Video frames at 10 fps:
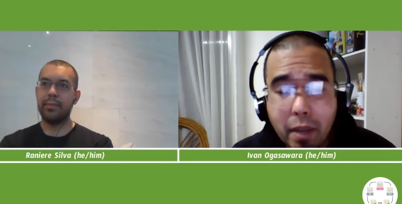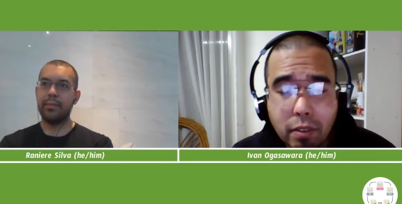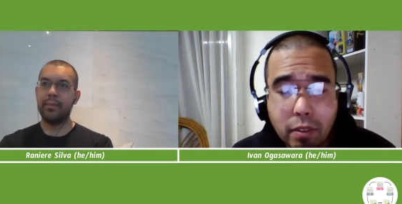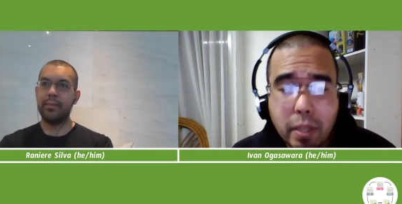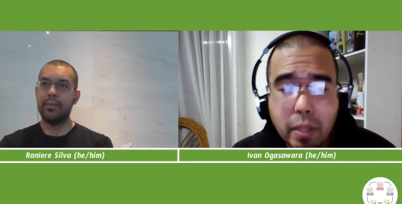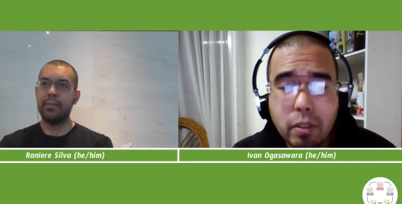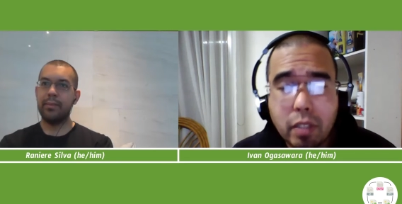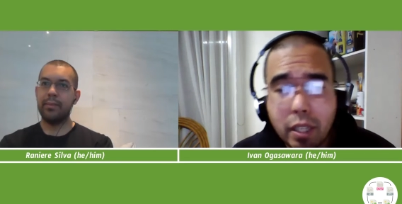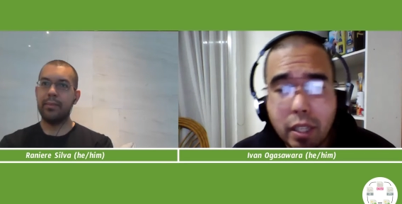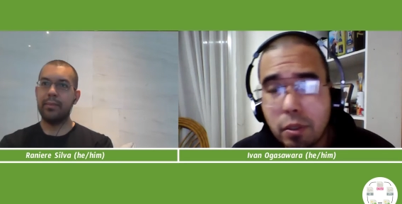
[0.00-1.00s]
Speaker 1: of my work, I
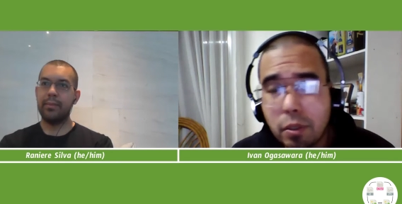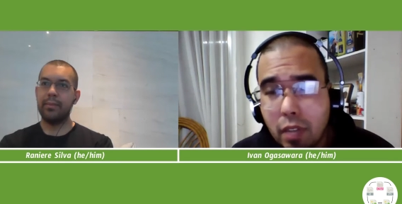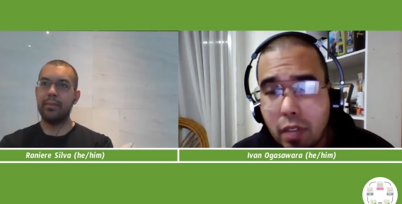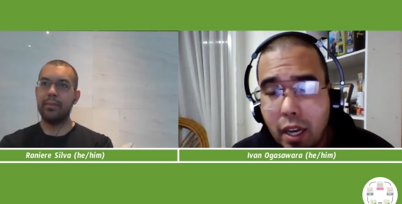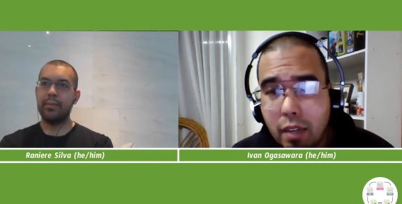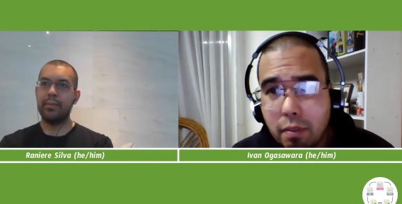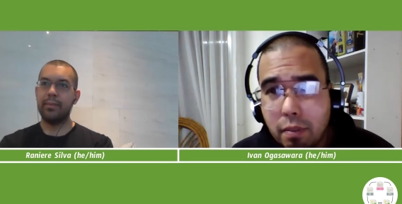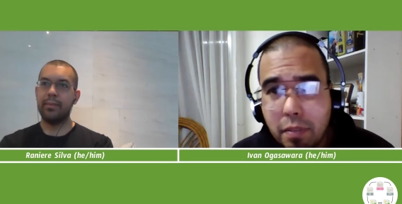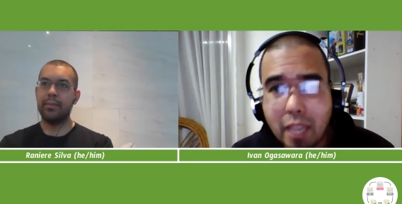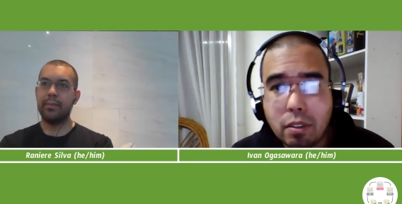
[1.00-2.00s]
use uh,
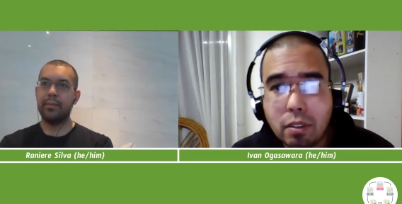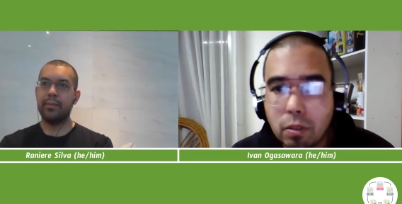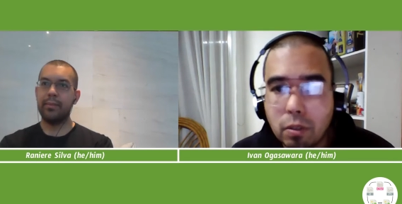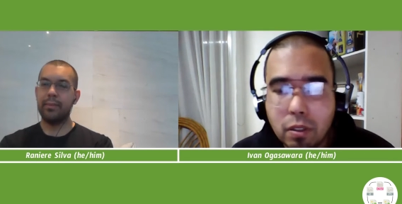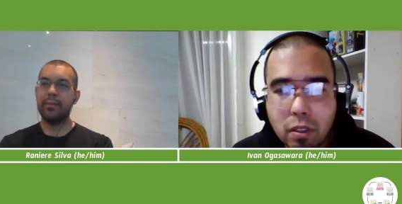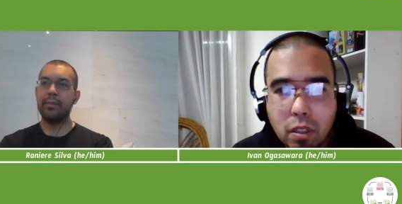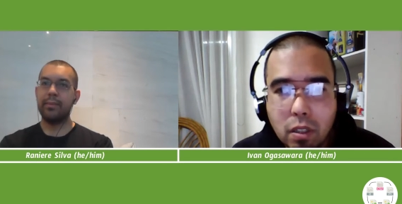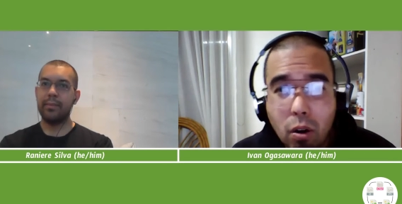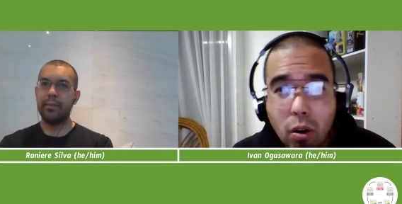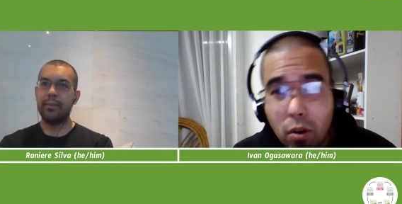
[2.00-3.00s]
VS Code
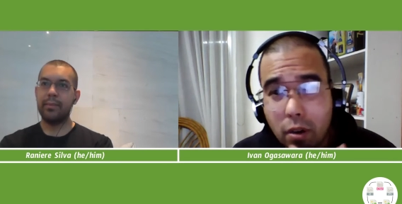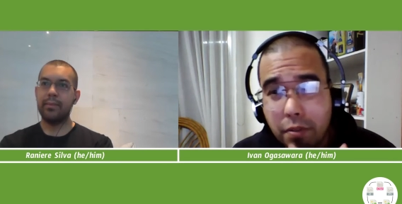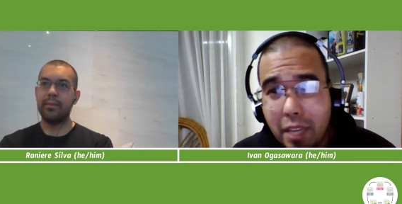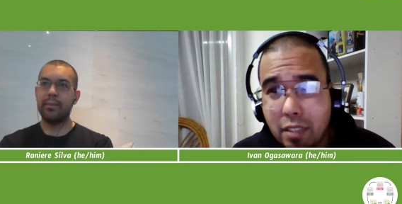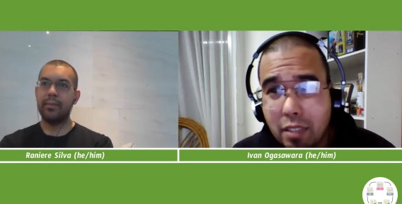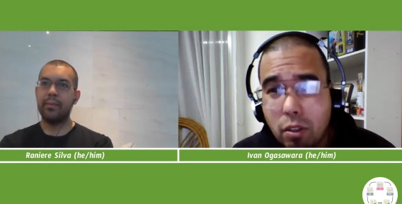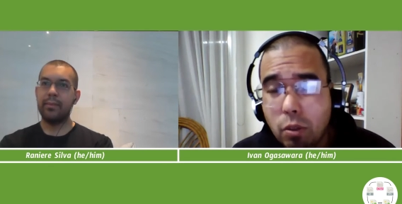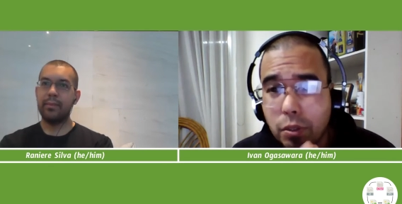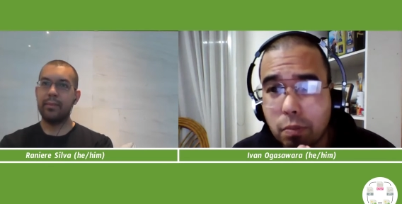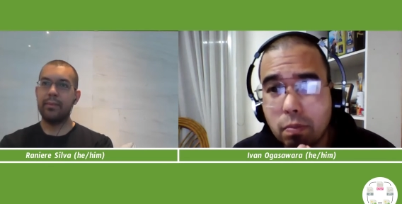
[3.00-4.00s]
or VS
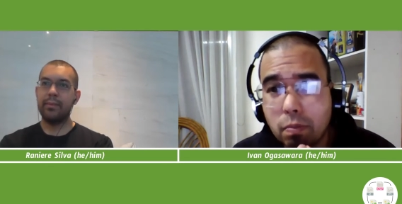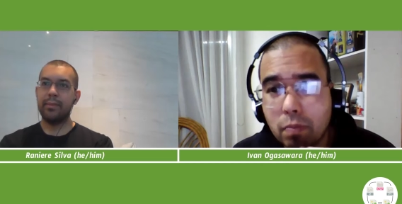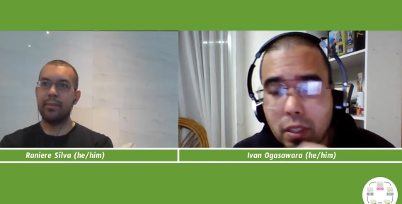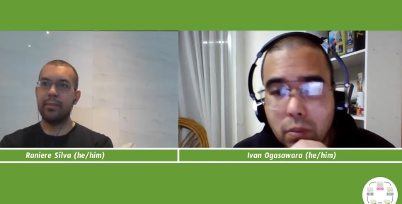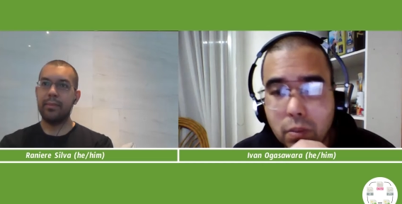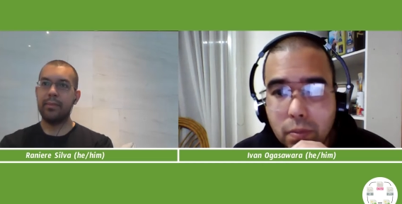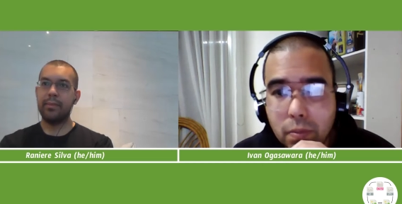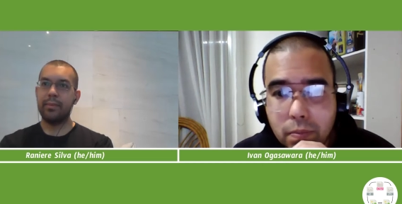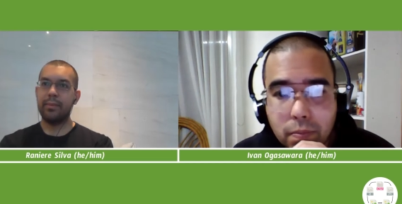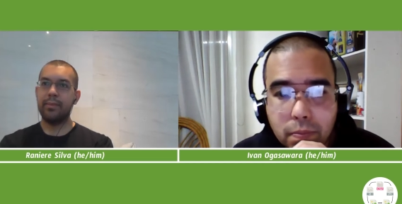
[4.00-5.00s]
Codium as well.
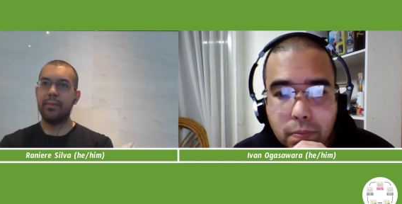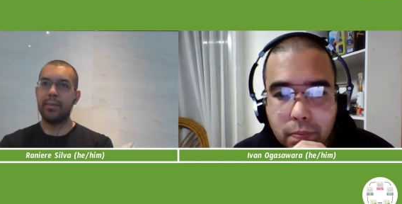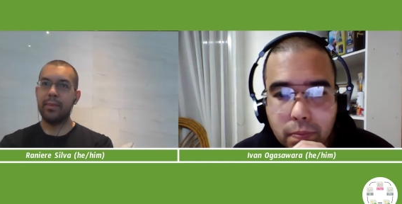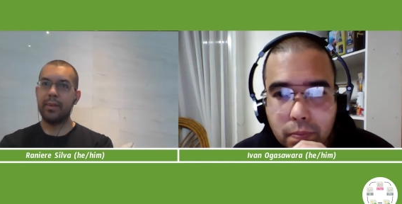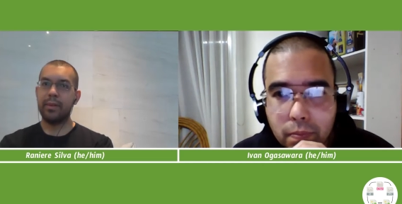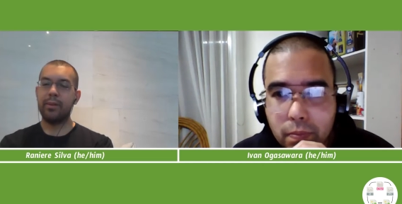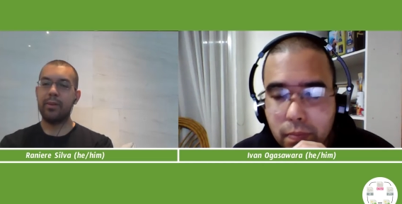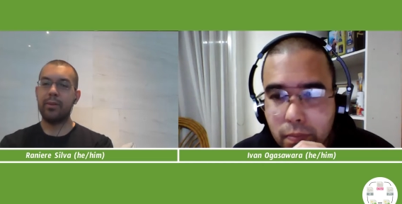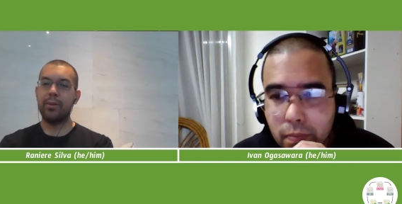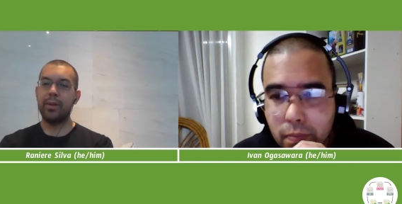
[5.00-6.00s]

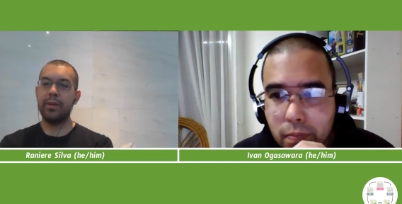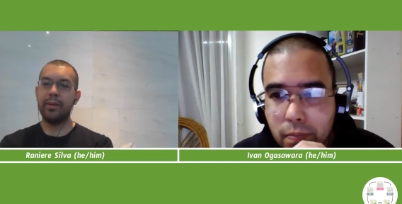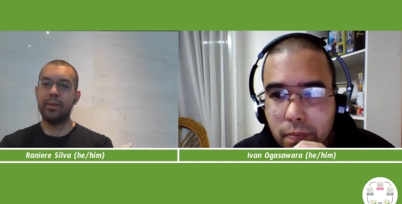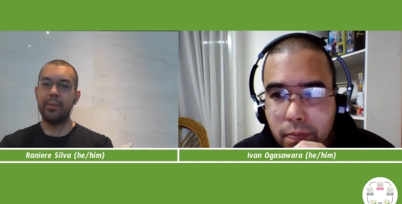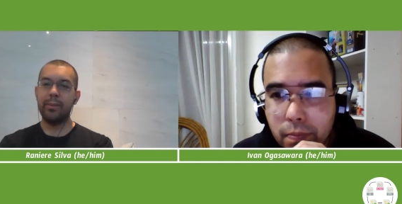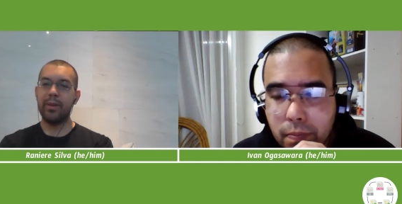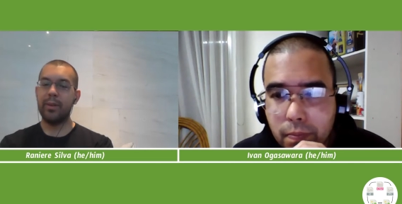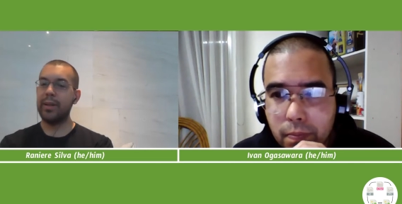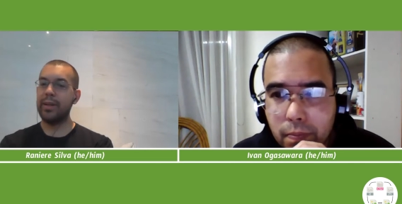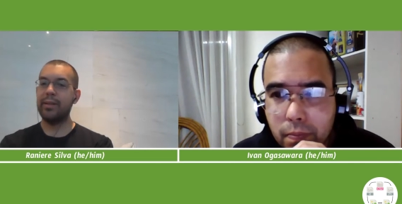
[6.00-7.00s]
Speaker 2: Good,
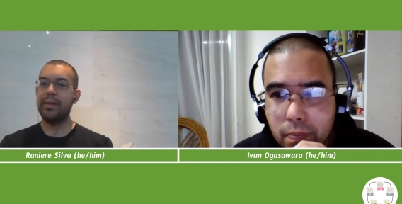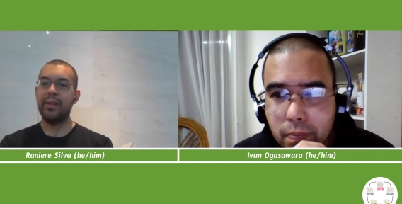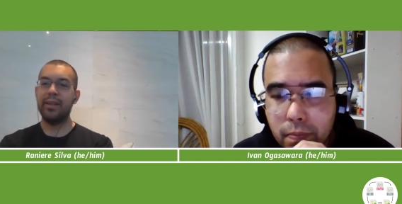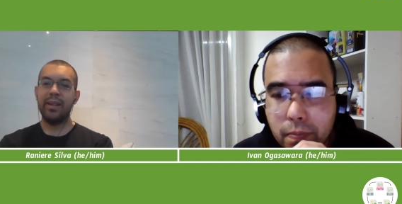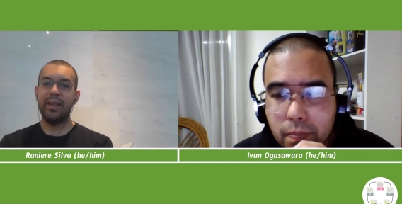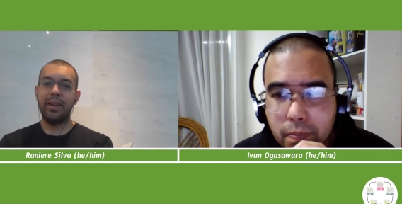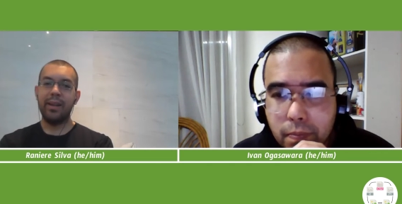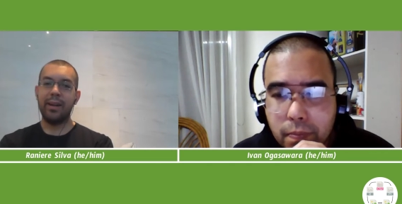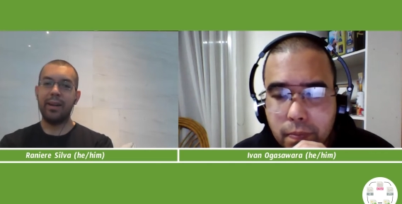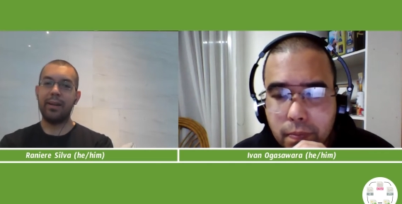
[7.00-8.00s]
very nice.
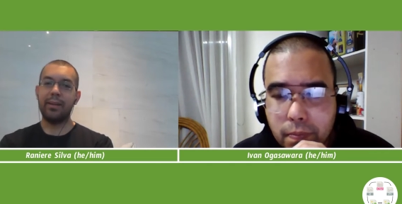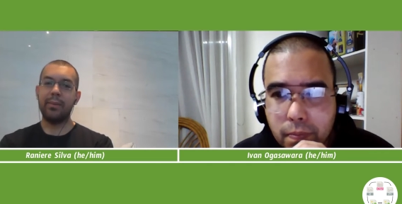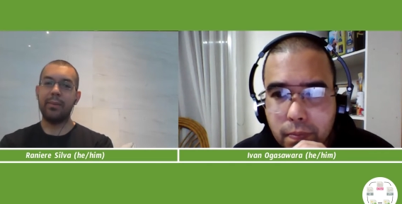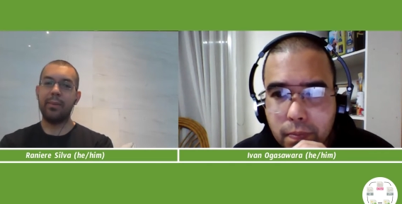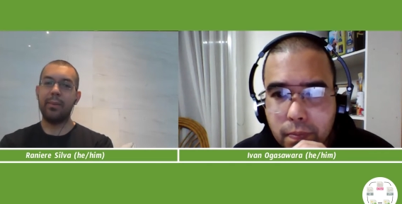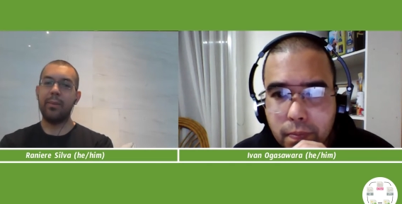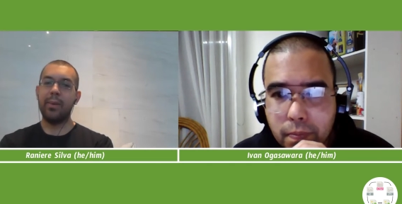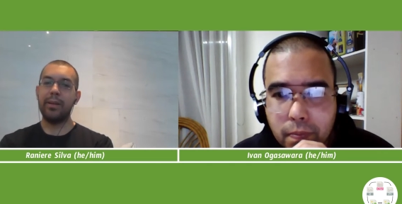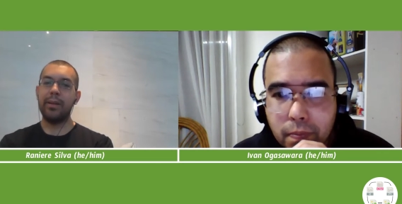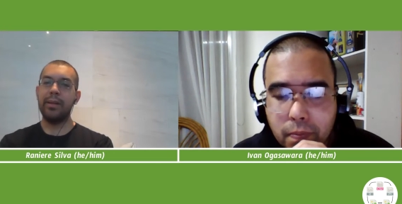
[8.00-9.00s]
Uh,
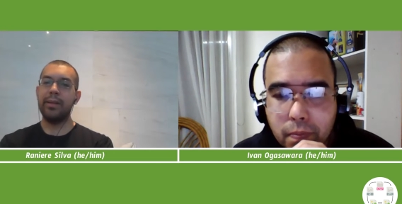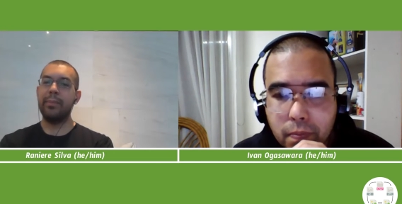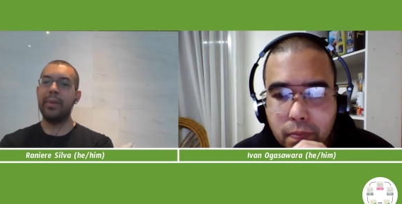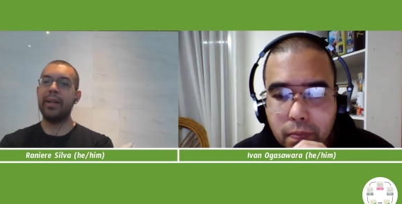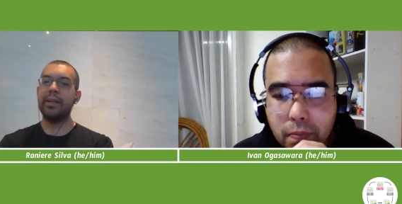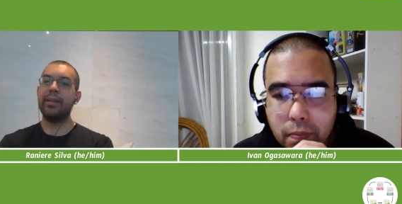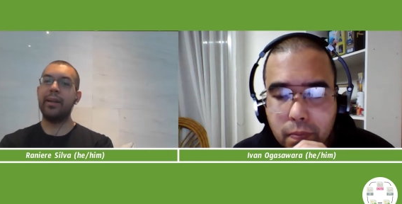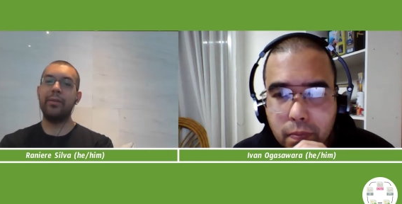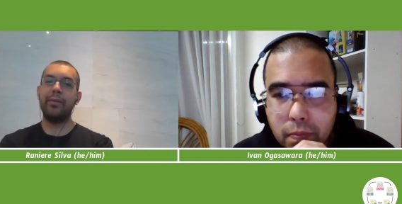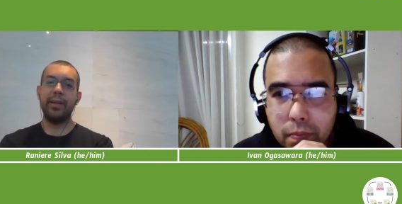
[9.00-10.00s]
what is the
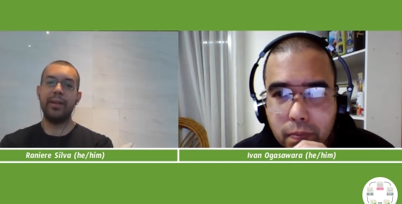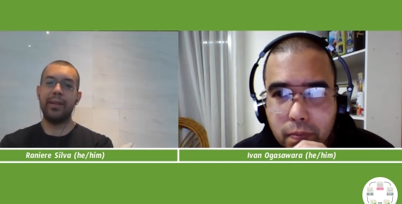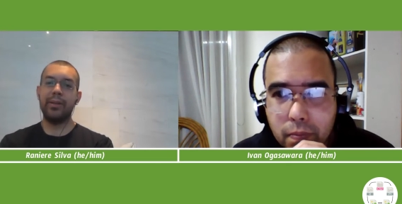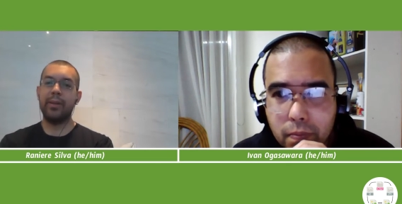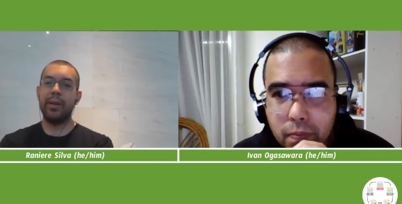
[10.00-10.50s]
biggest advice that